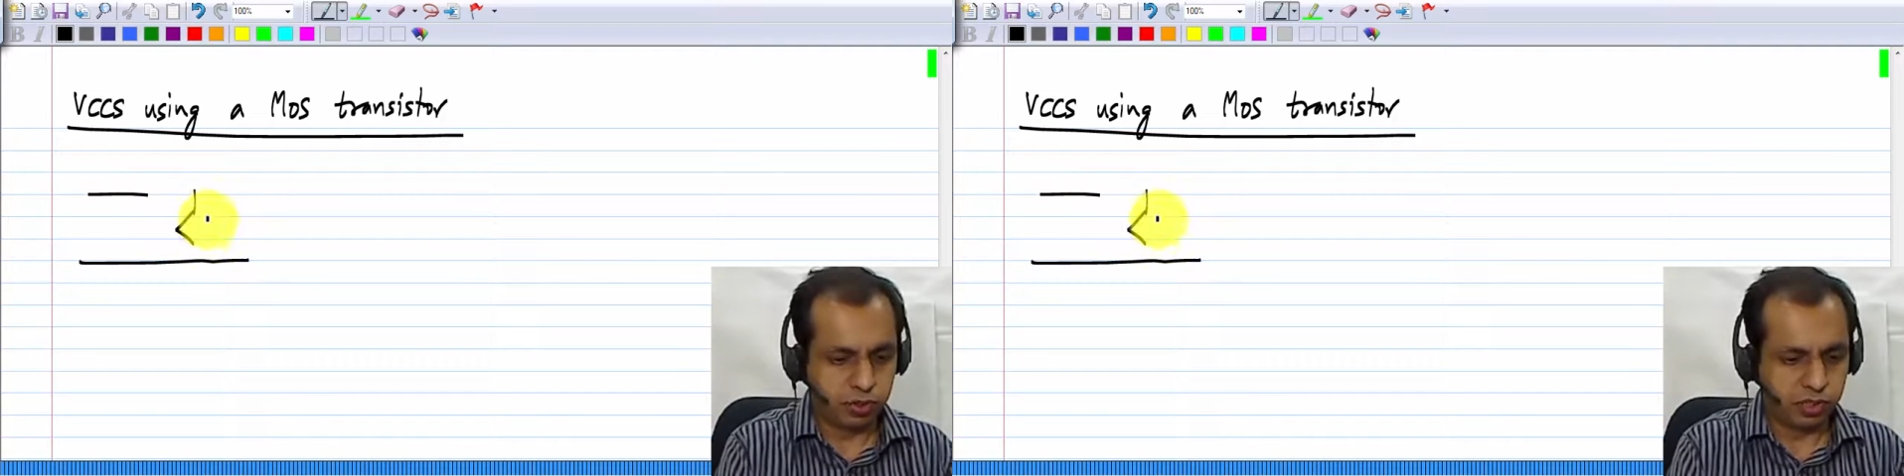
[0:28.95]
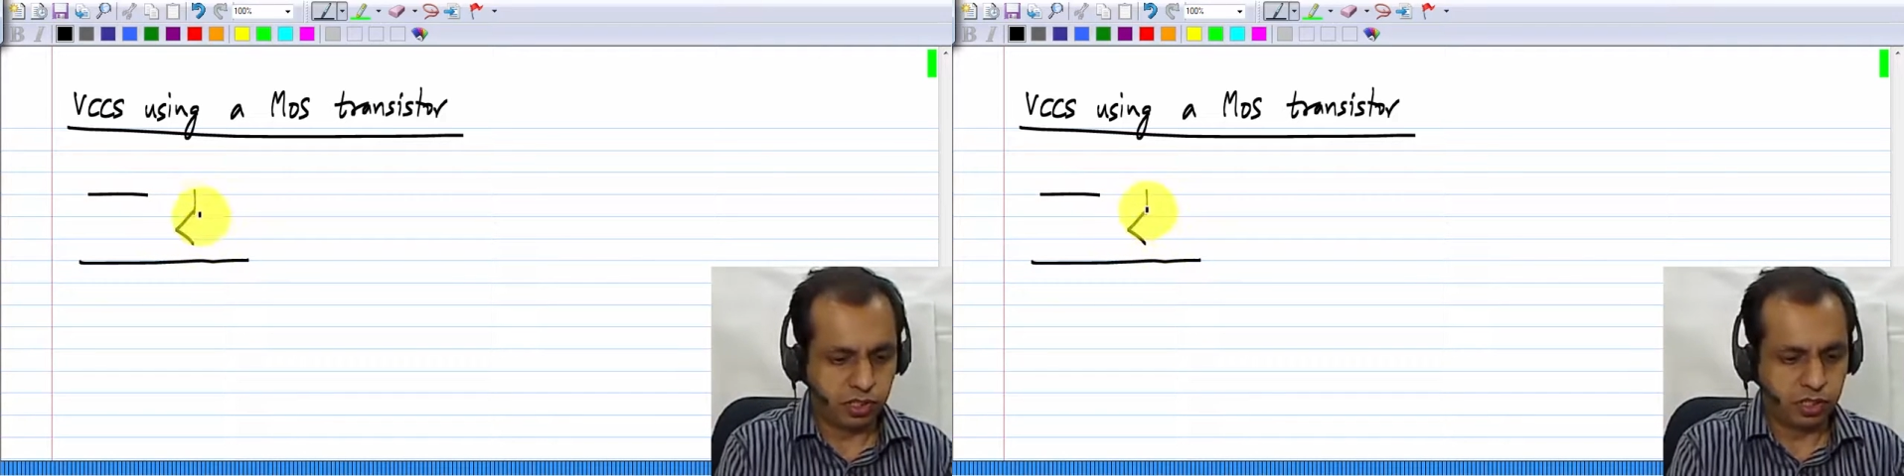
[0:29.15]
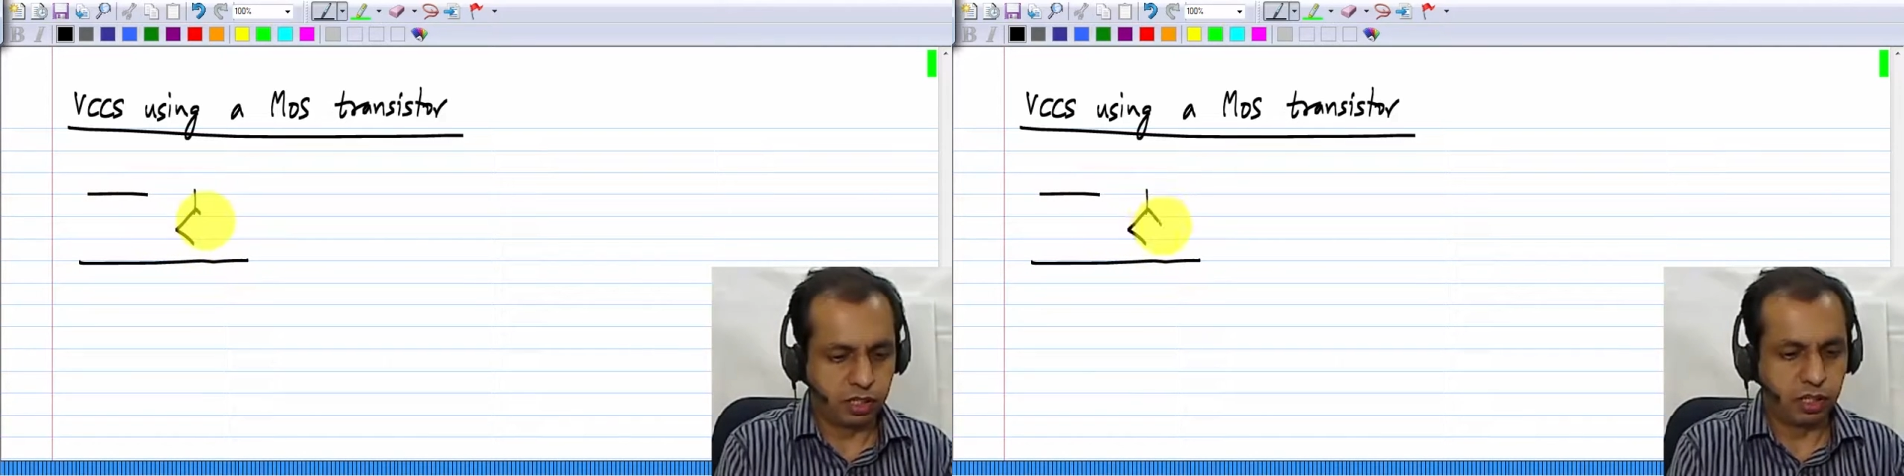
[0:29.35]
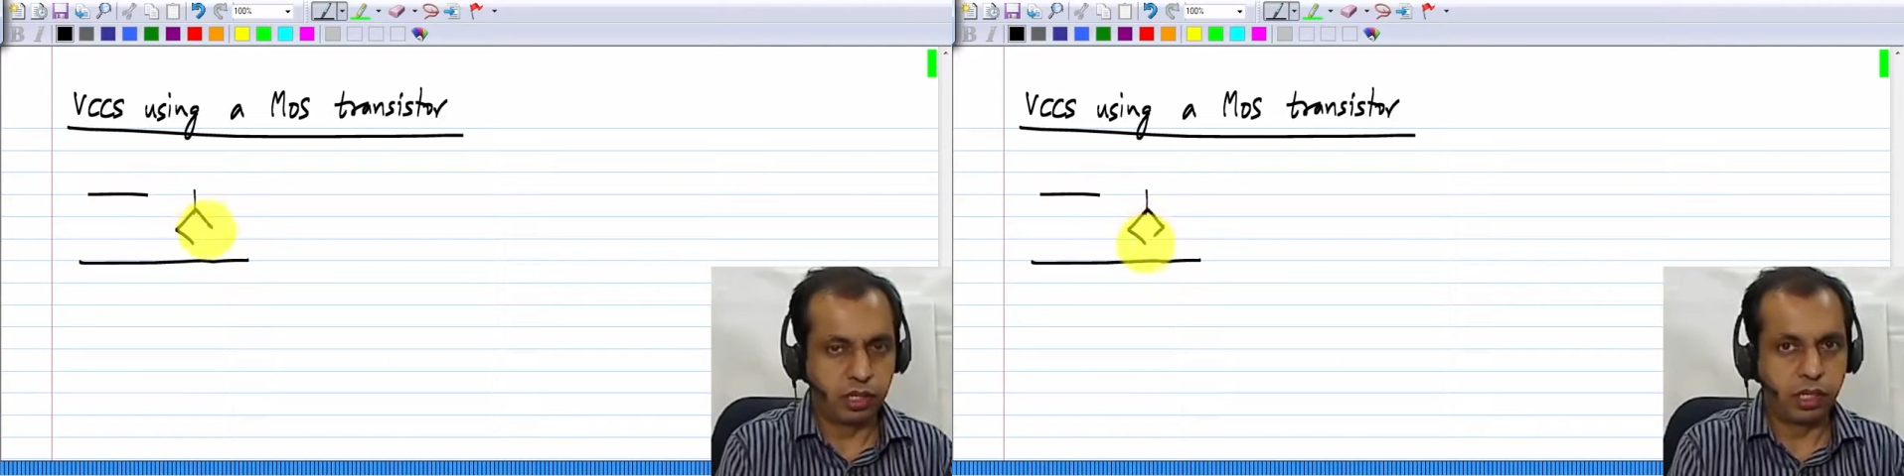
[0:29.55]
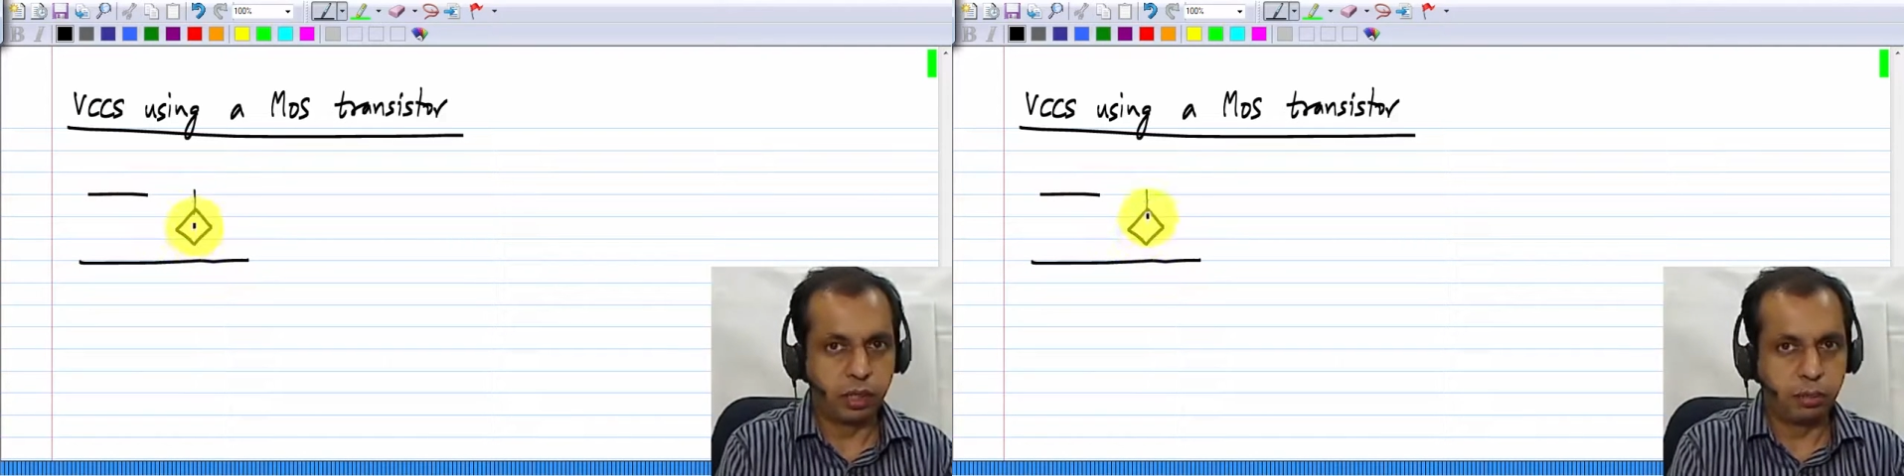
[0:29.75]
signal
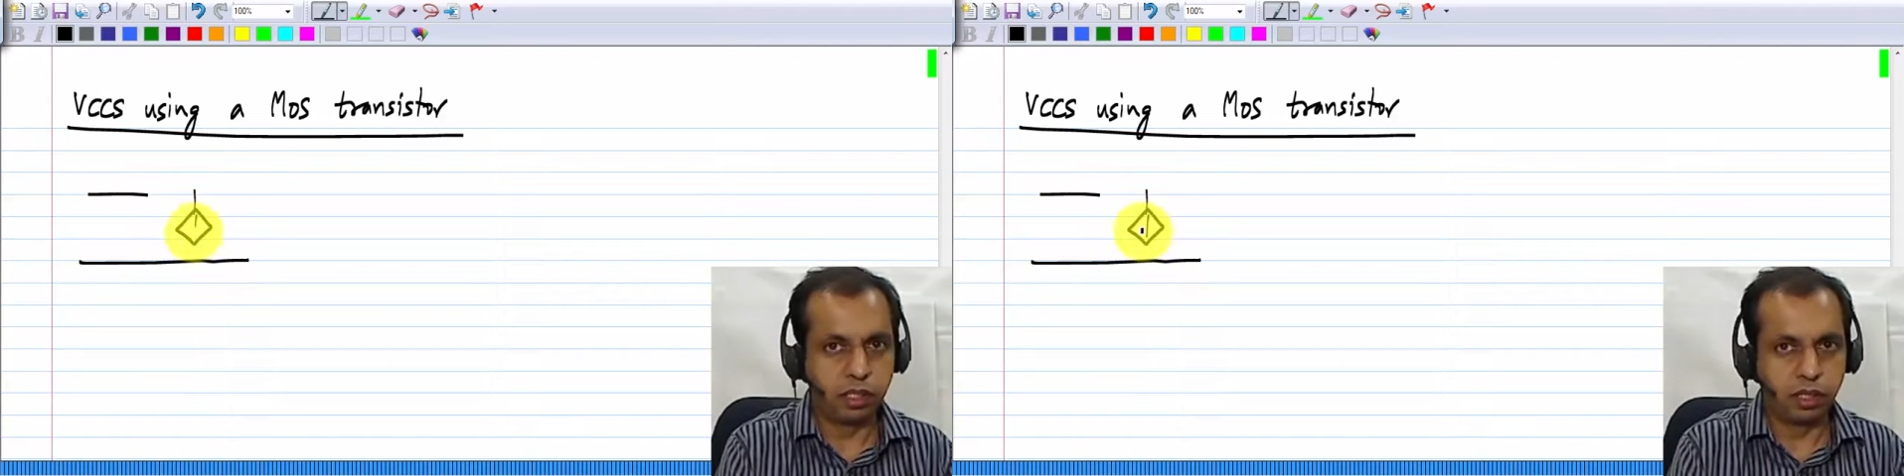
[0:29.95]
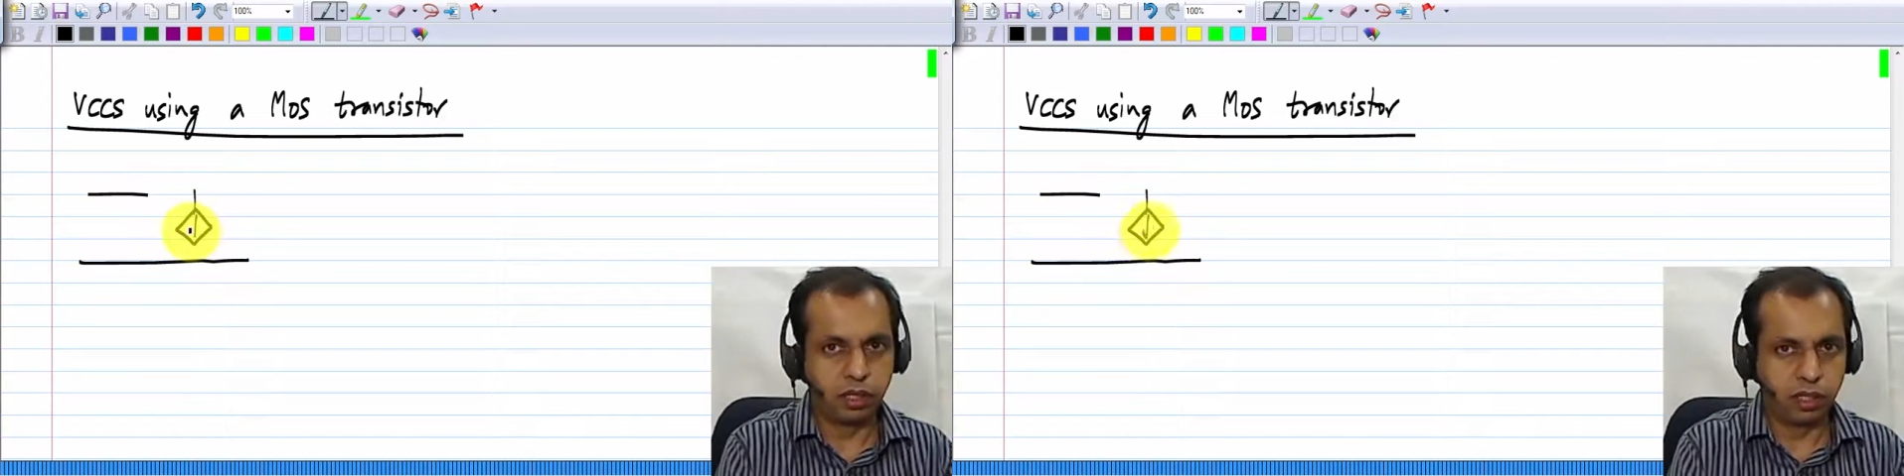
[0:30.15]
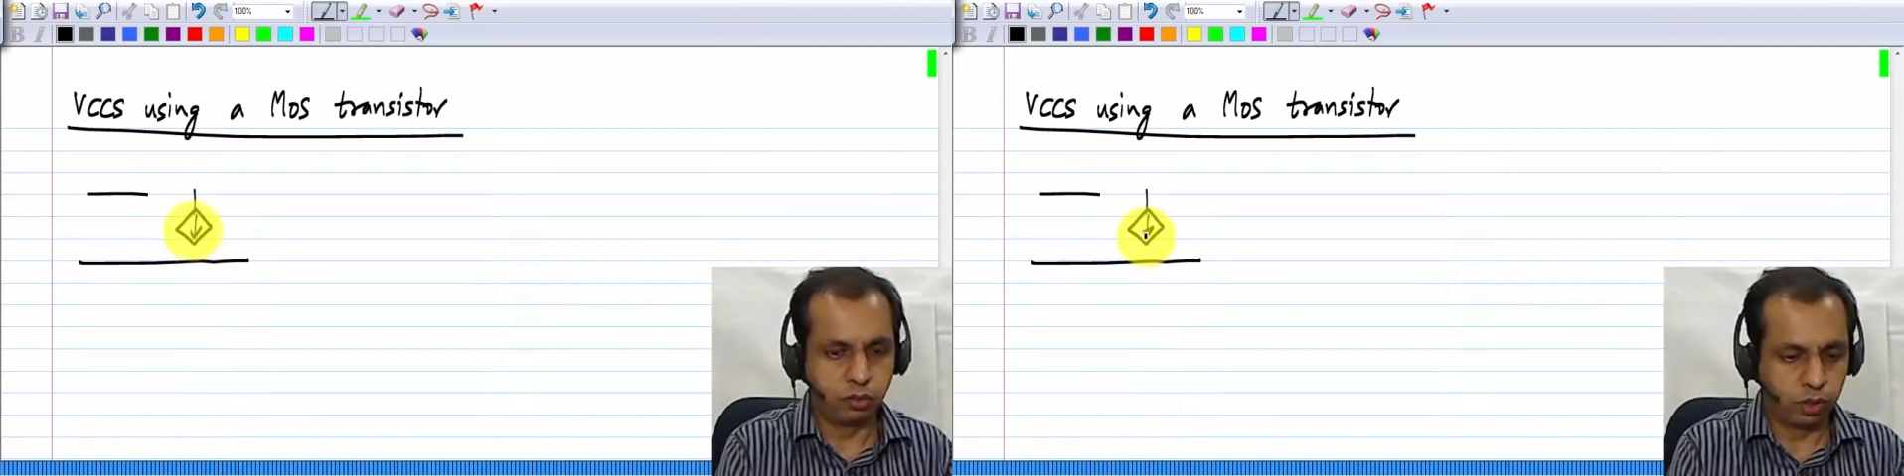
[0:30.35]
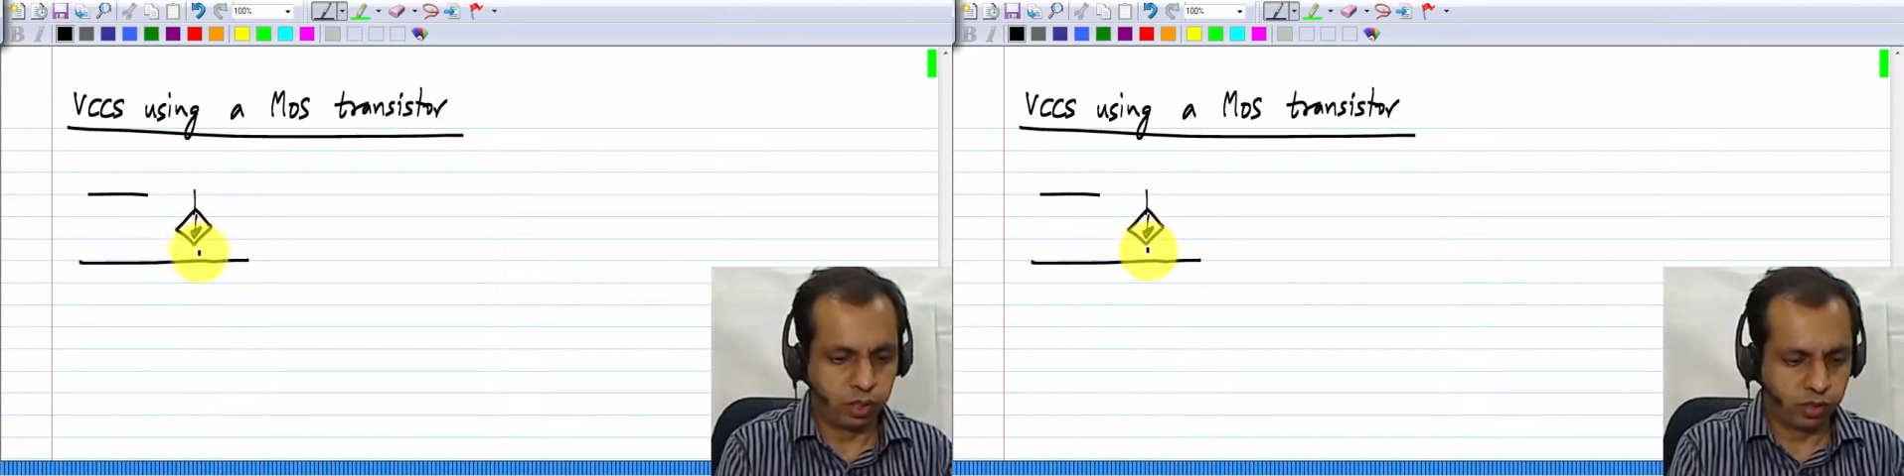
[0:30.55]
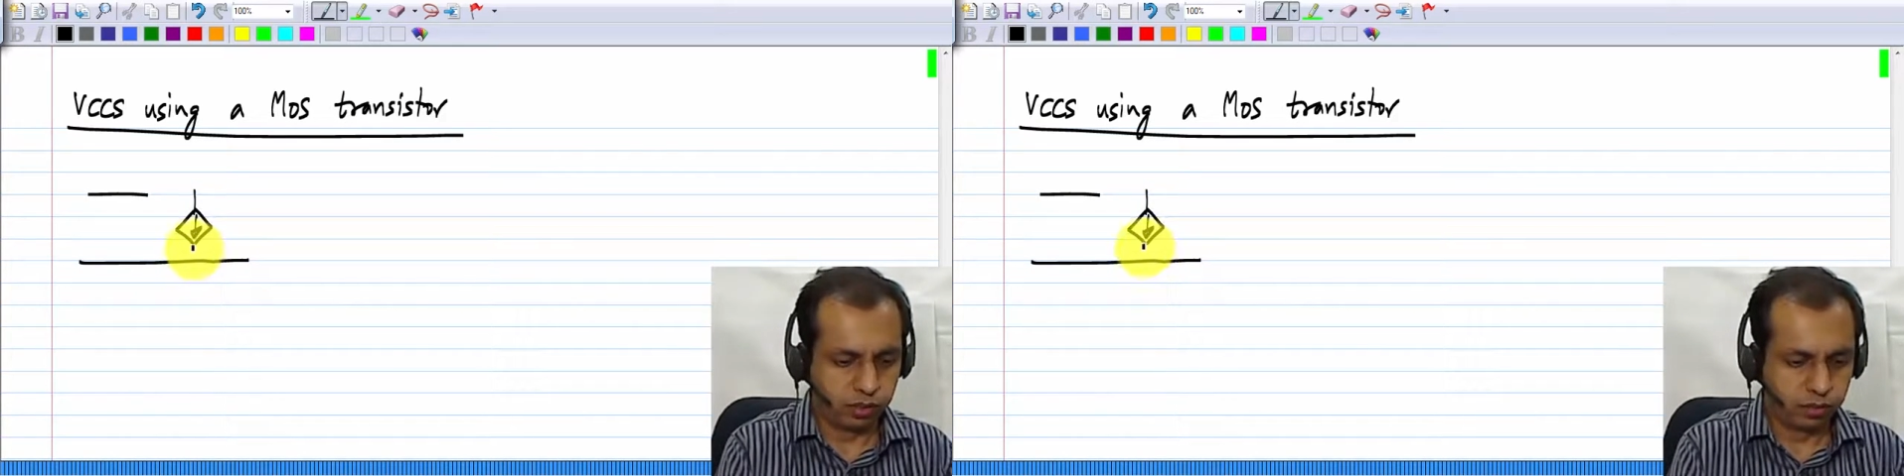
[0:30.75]
incremental
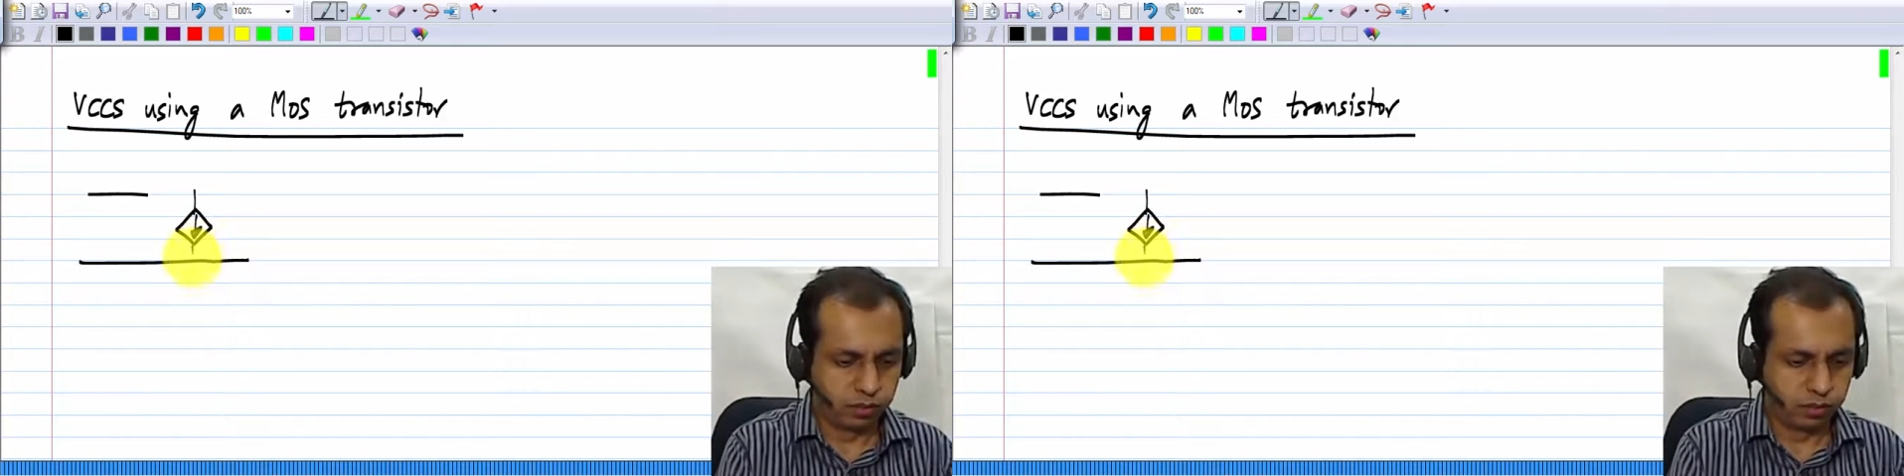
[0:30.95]
equivalent